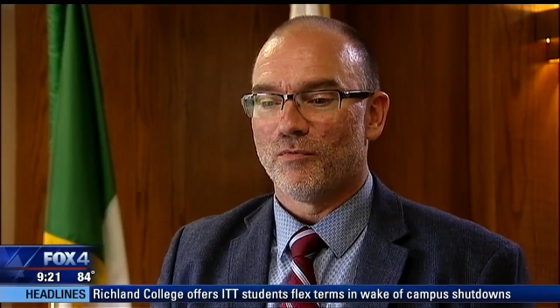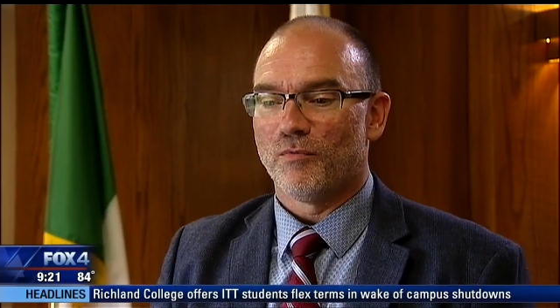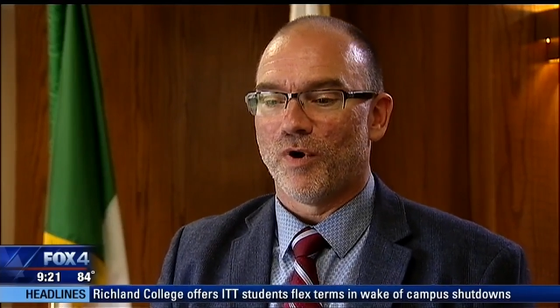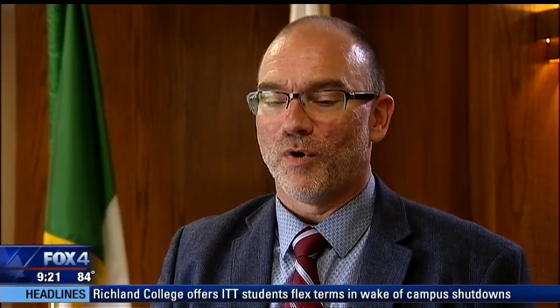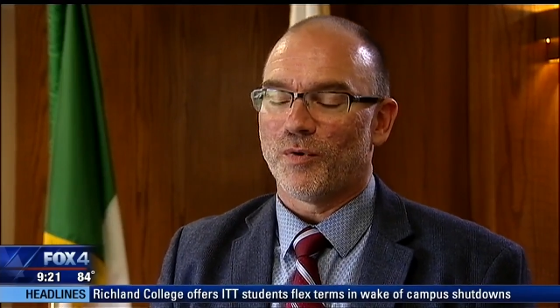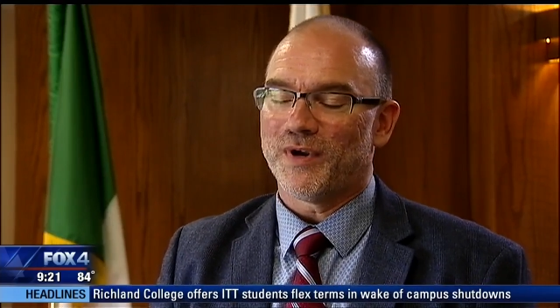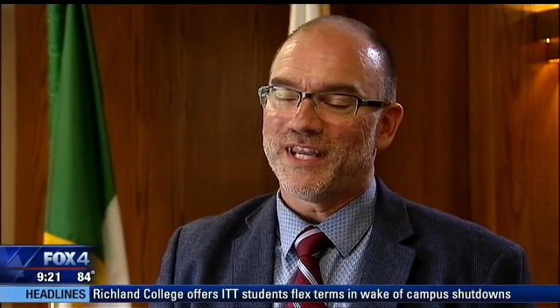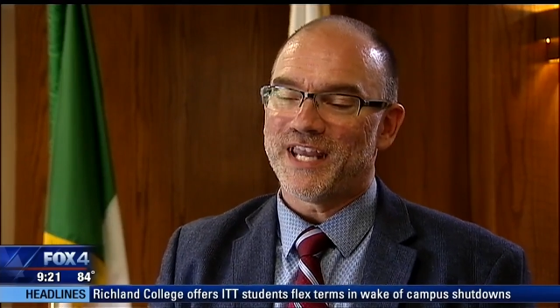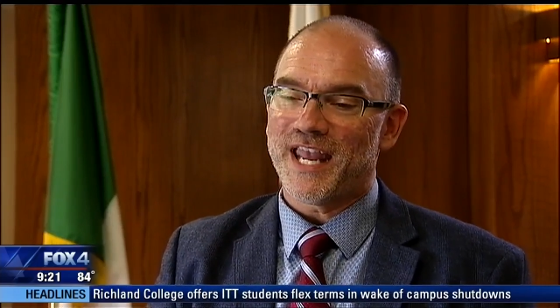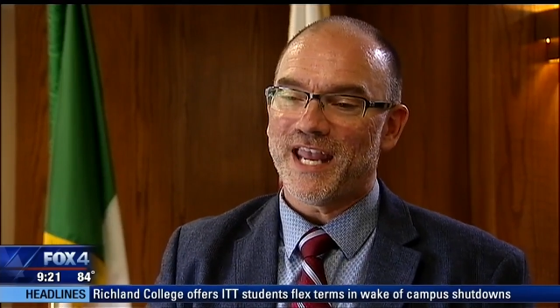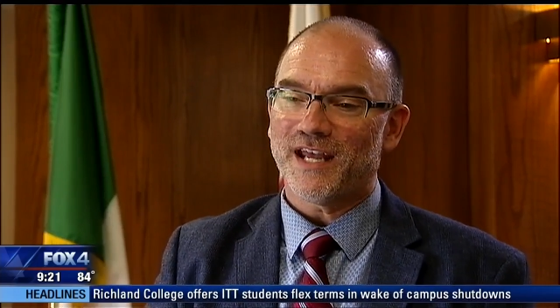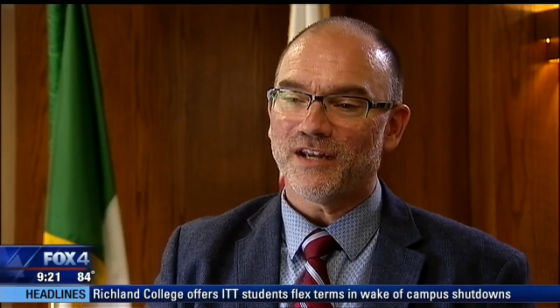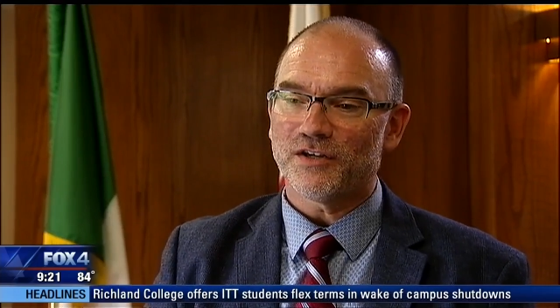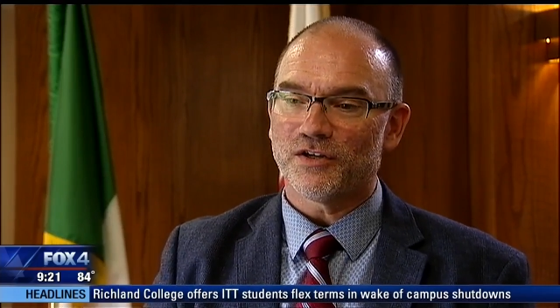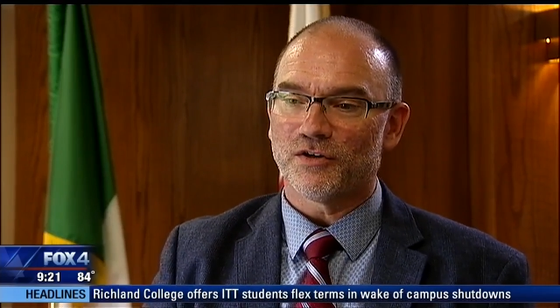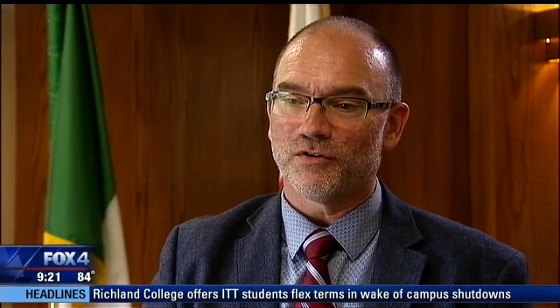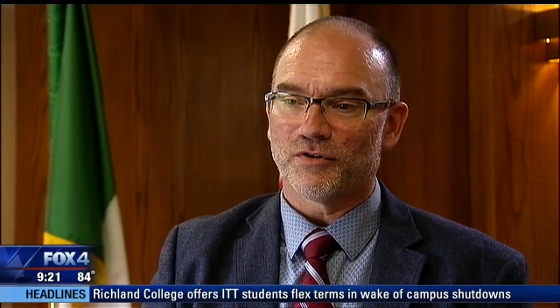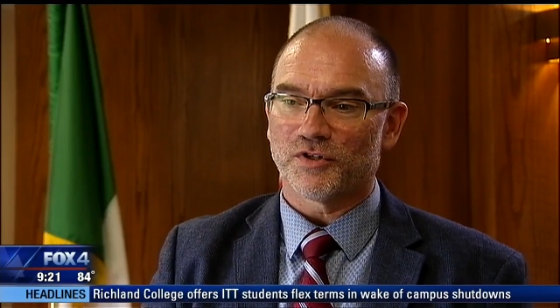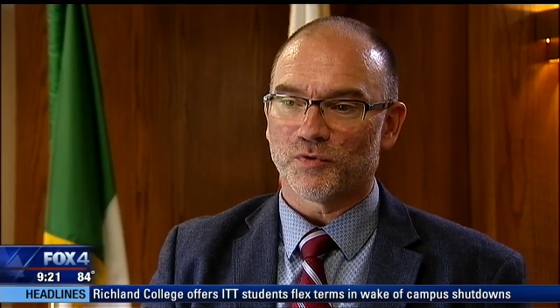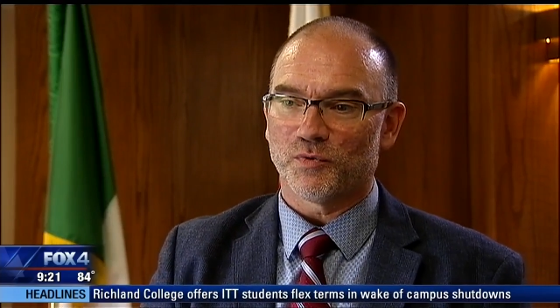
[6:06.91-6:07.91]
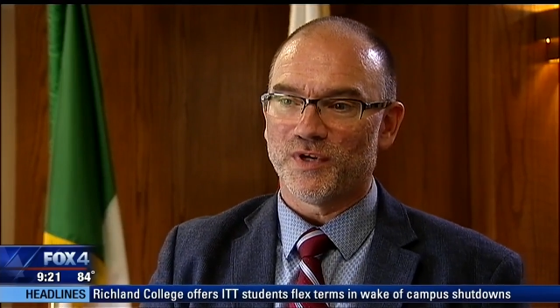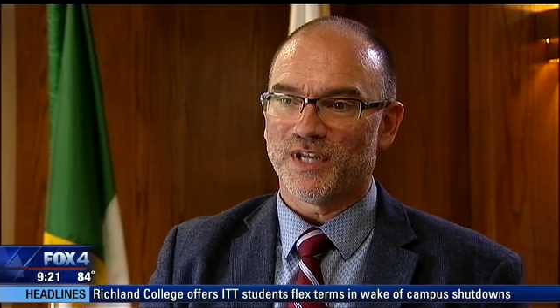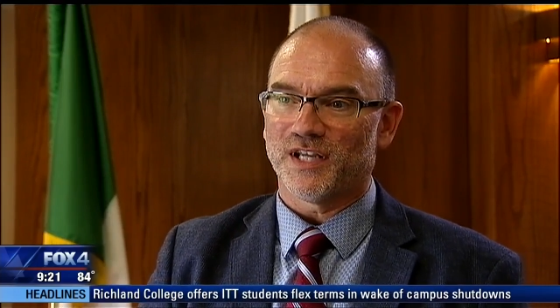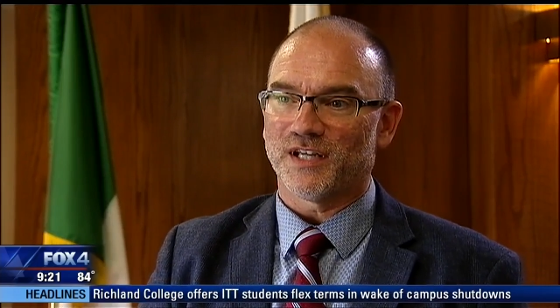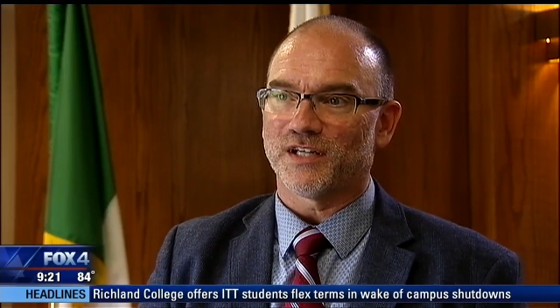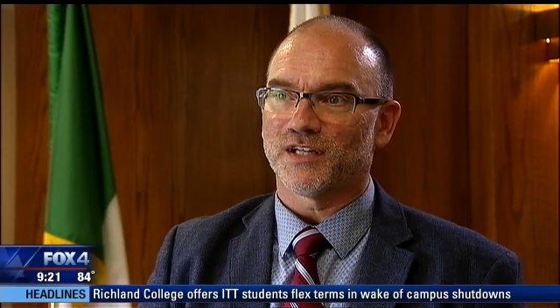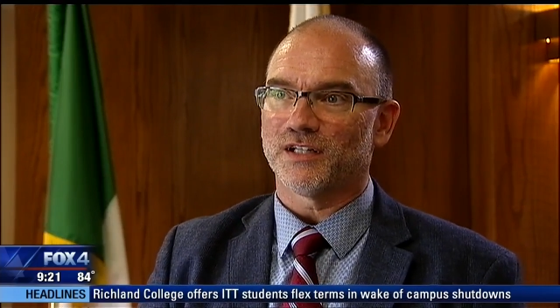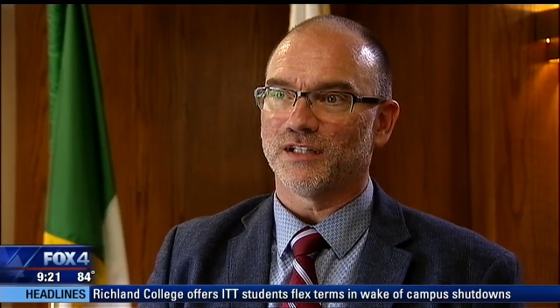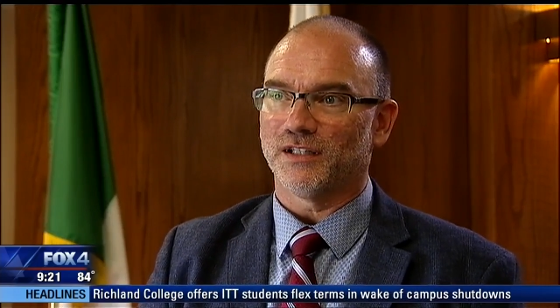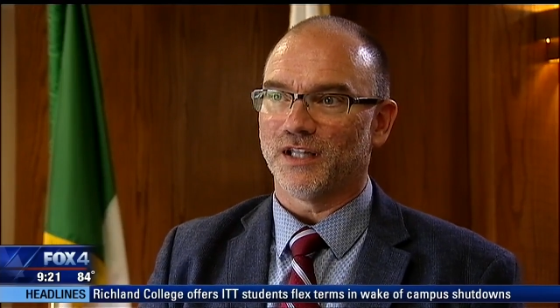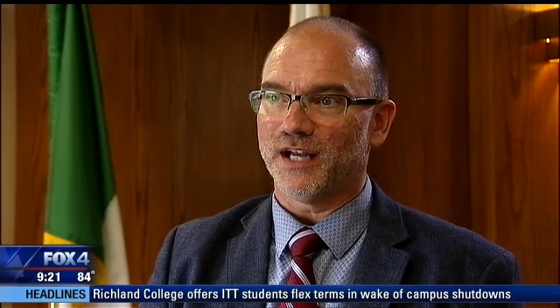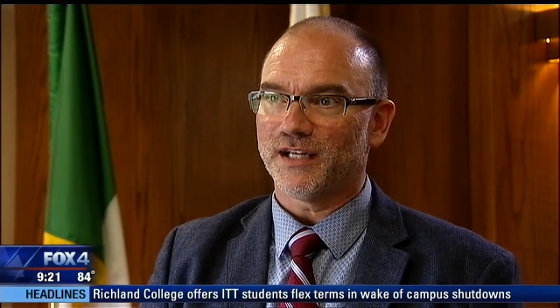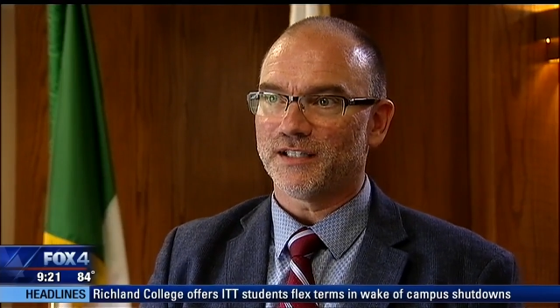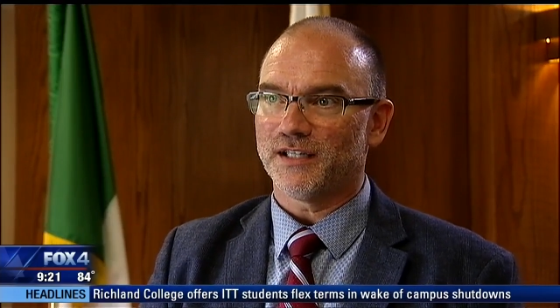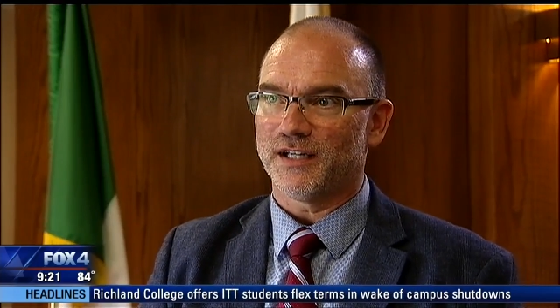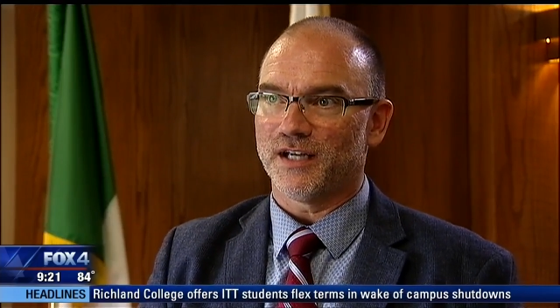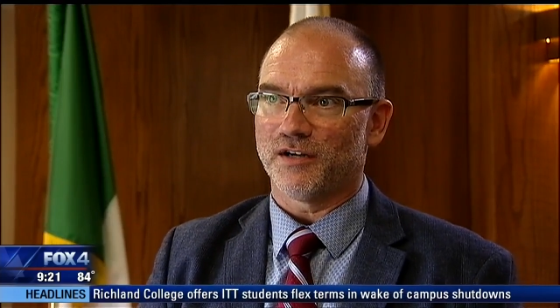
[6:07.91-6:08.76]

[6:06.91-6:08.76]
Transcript: What we can do is we can collect